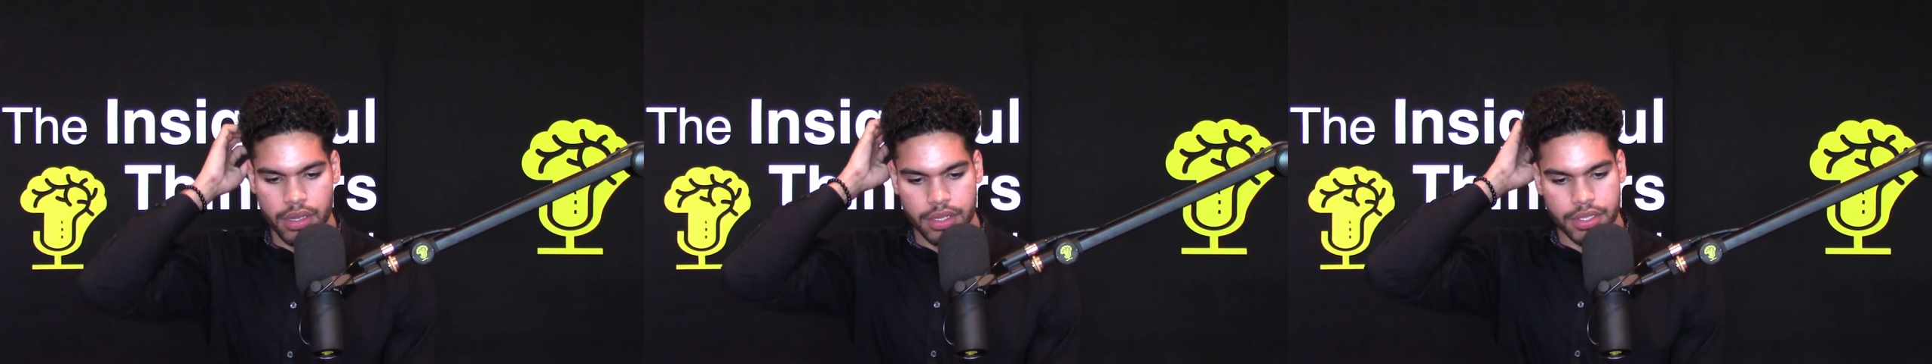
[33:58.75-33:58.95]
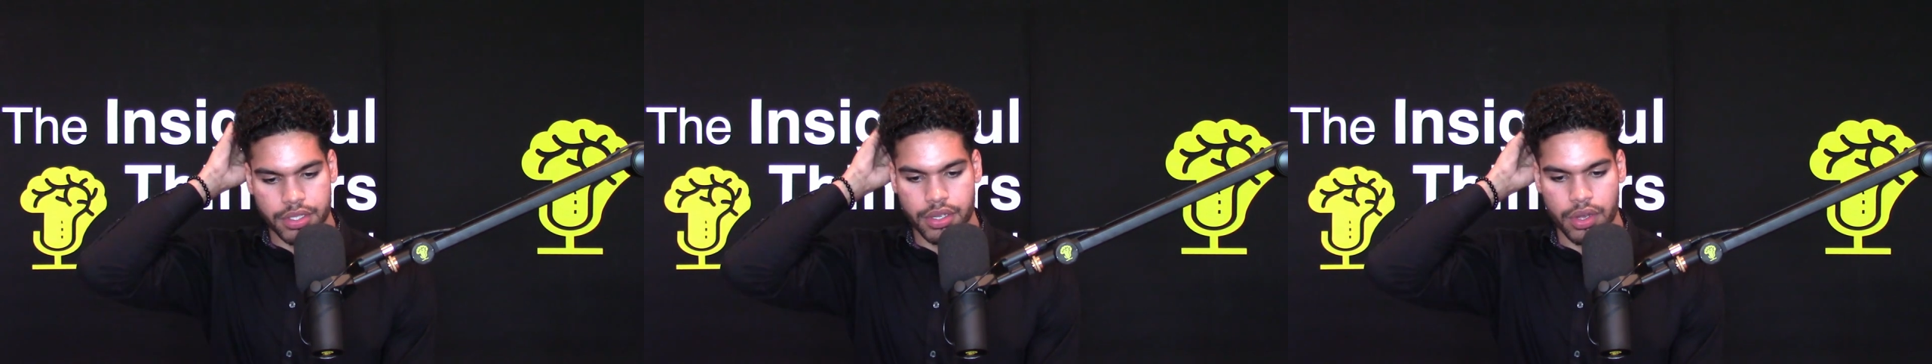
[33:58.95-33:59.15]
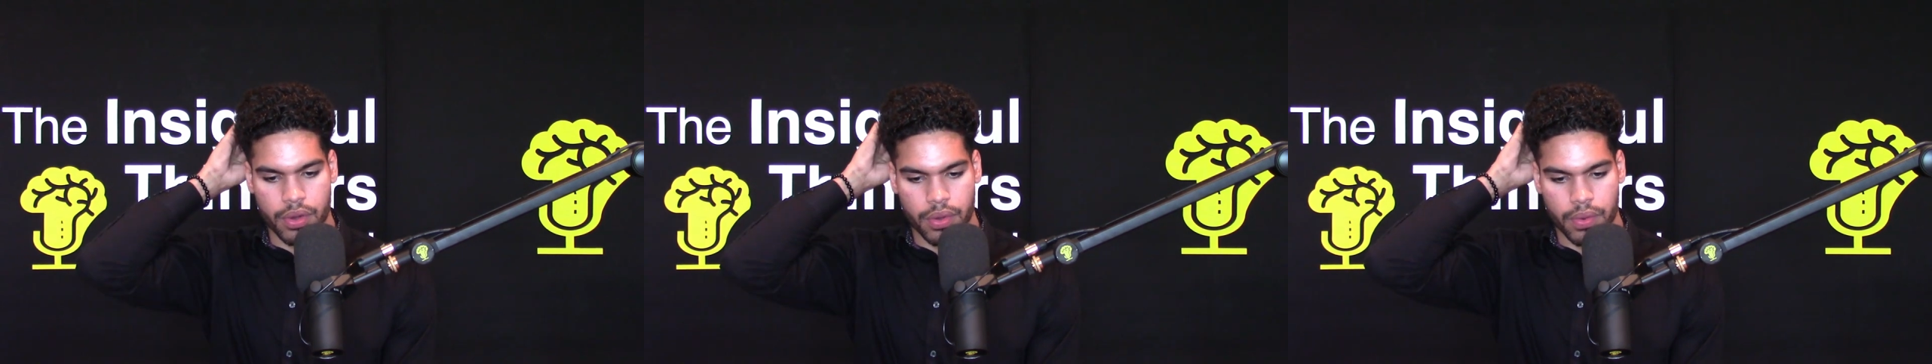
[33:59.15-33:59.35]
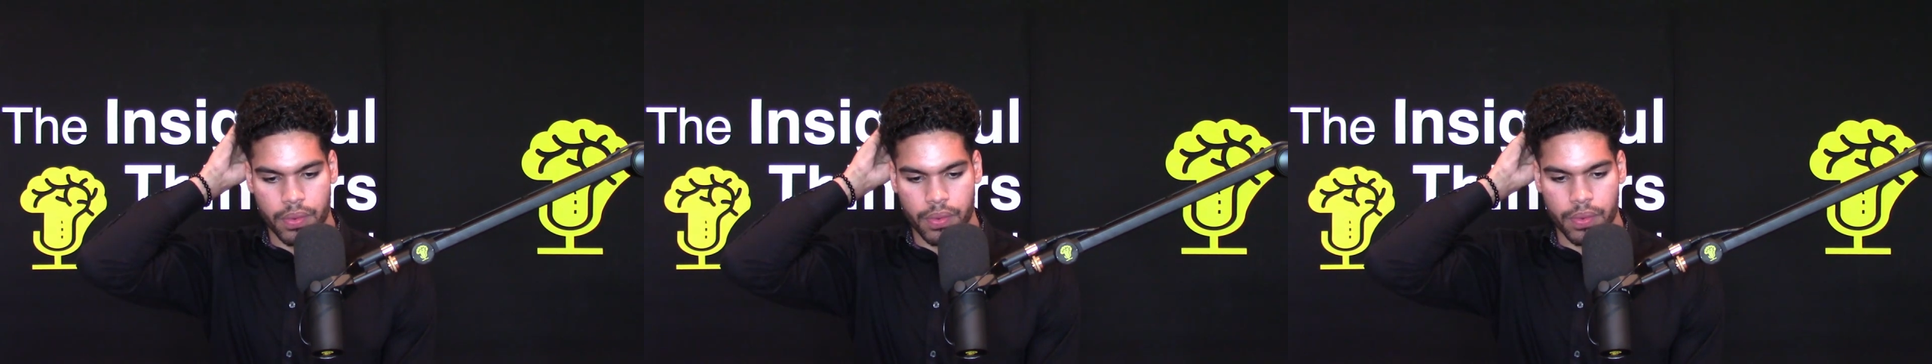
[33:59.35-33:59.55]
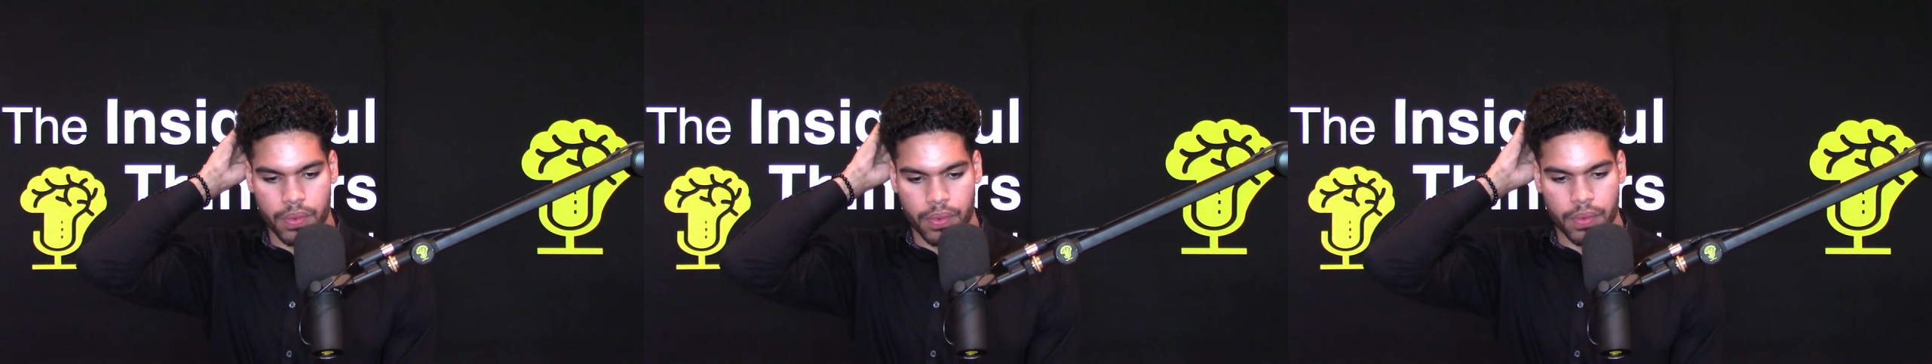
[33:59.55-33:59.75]

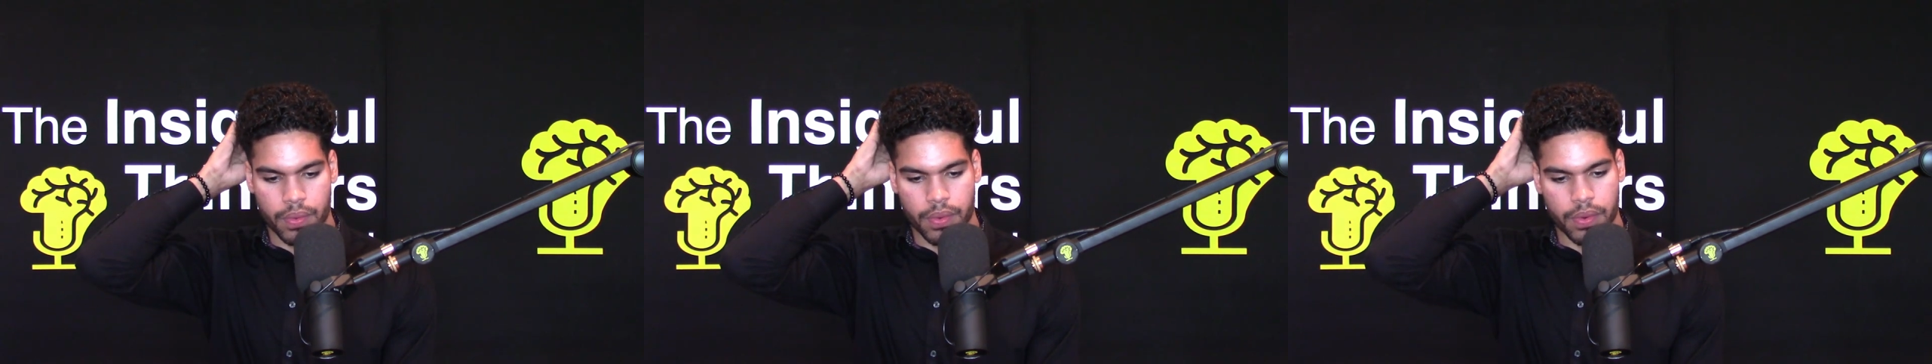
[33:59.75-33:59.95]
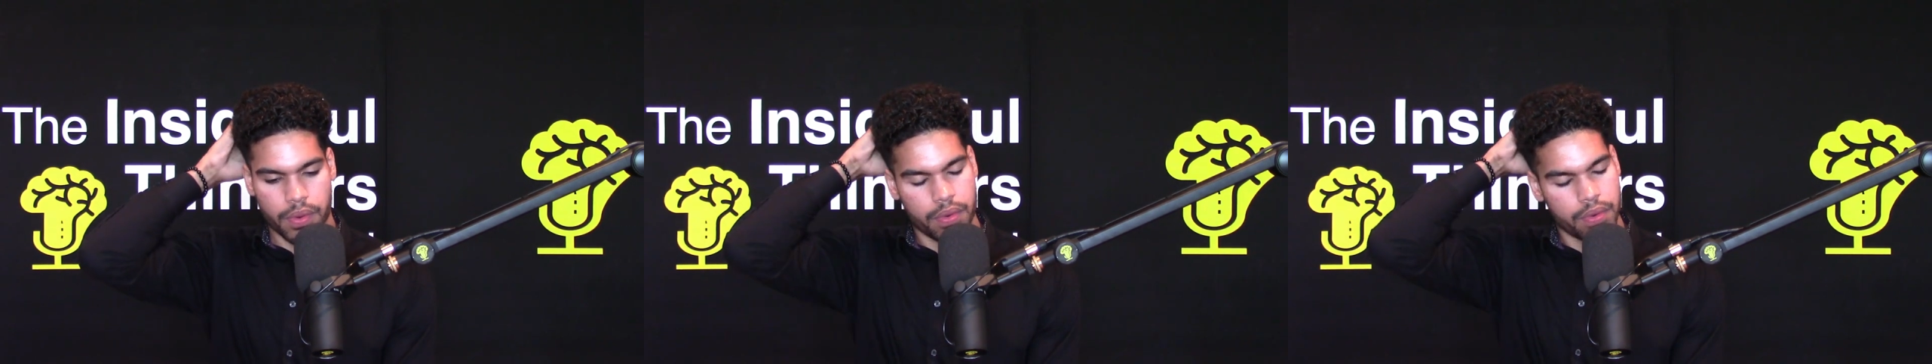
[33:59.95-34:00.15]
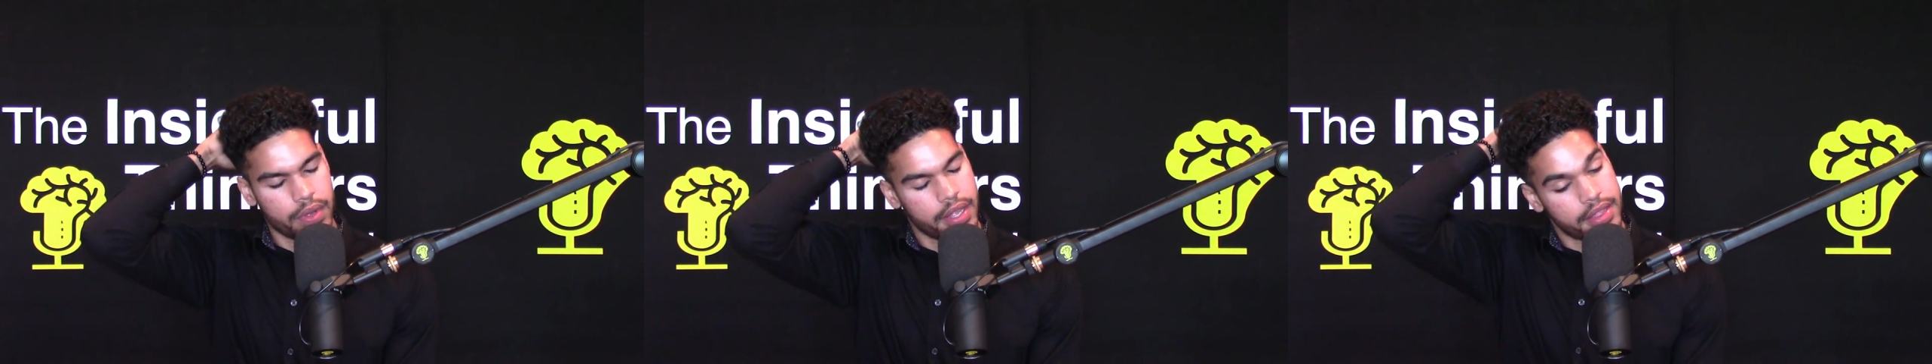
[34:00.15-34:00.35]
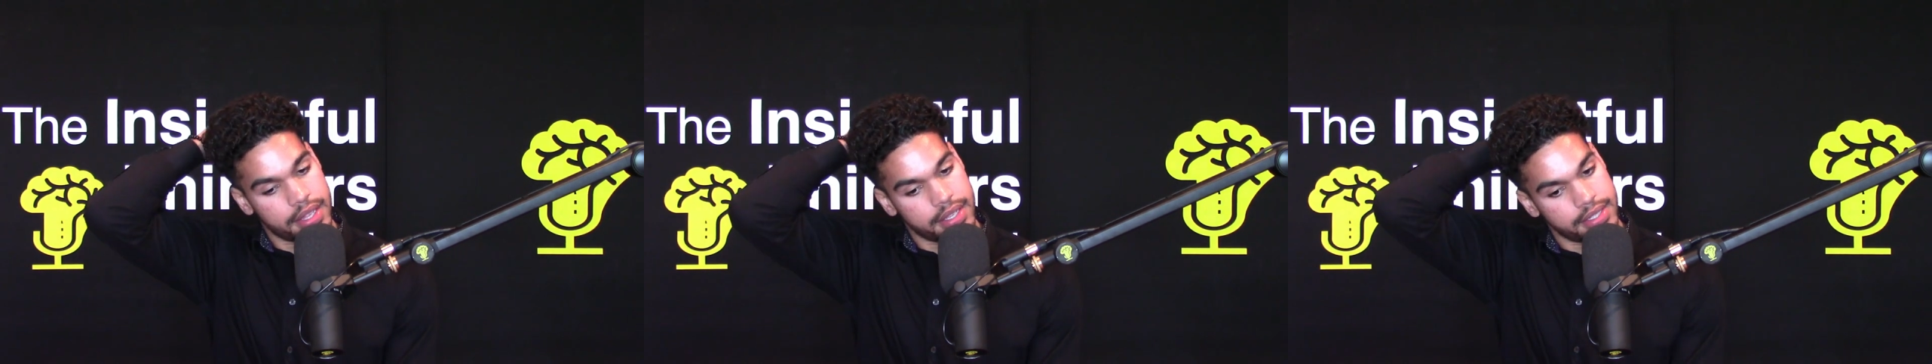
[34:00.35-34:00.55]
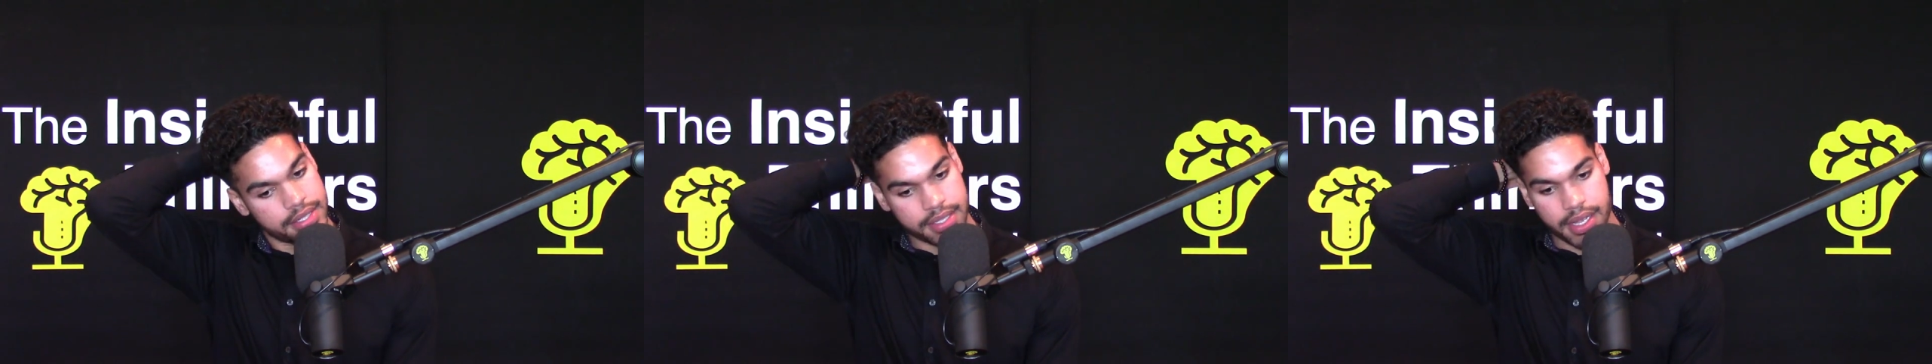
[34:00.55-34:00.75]
so in
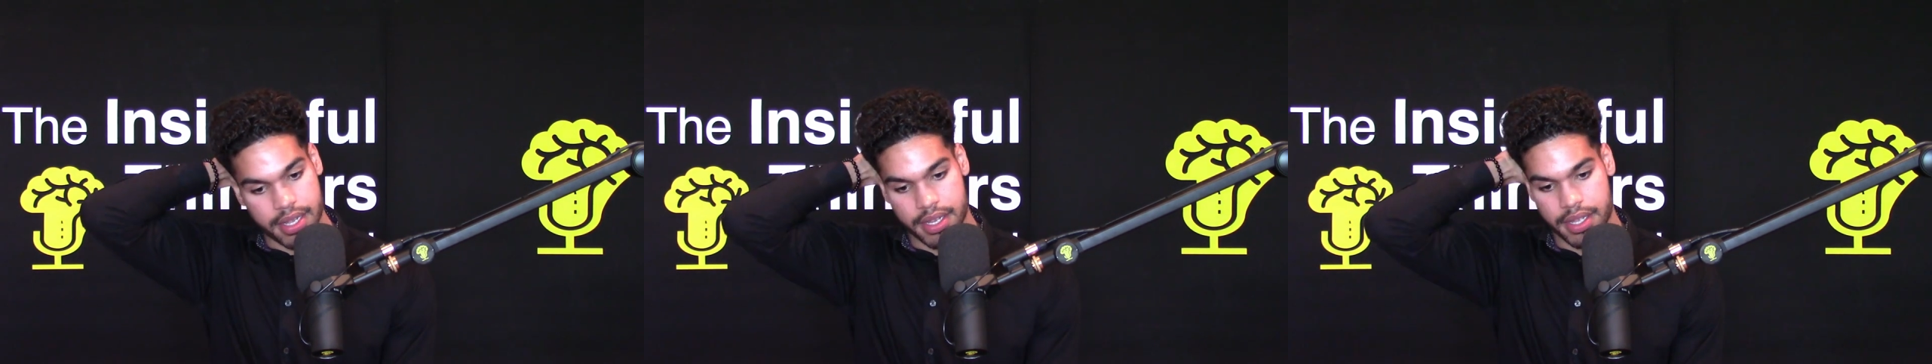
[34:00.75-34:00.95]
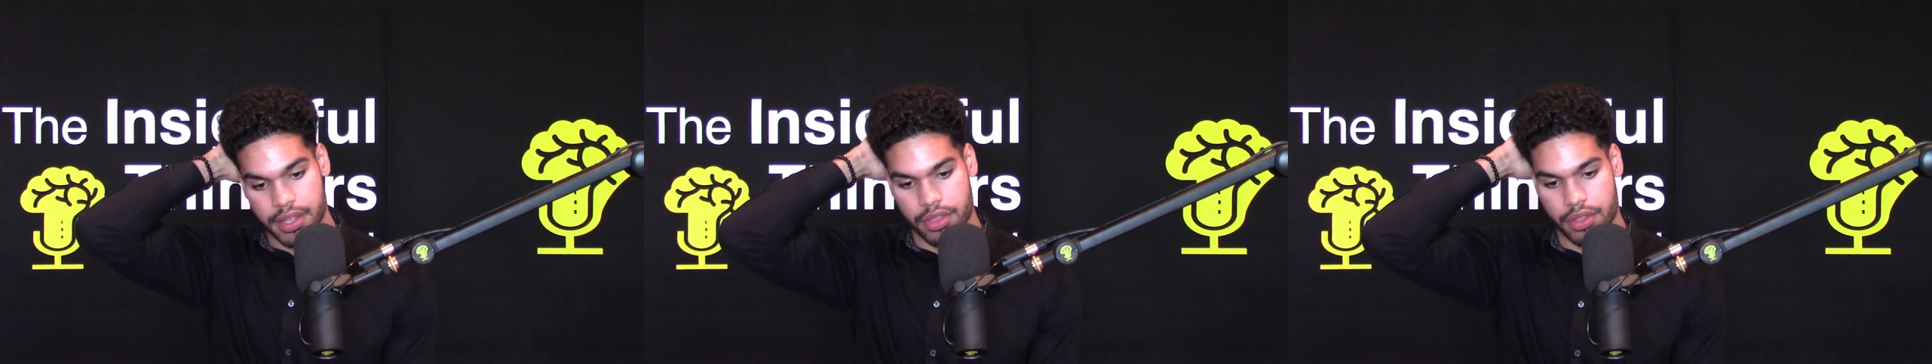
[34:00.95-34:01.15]
this study,